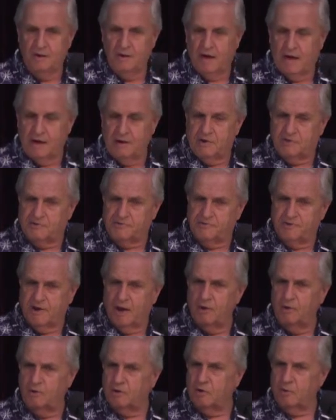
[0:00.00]
And it's
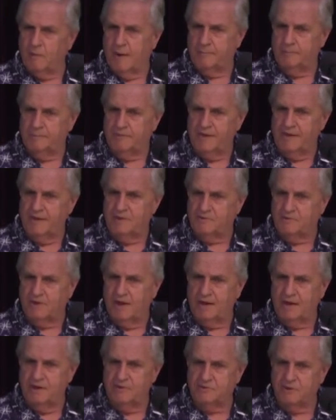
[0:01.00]
so corrupt these
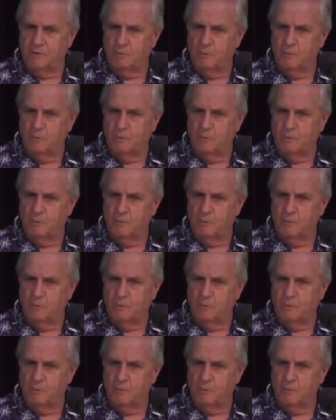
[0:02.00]
days that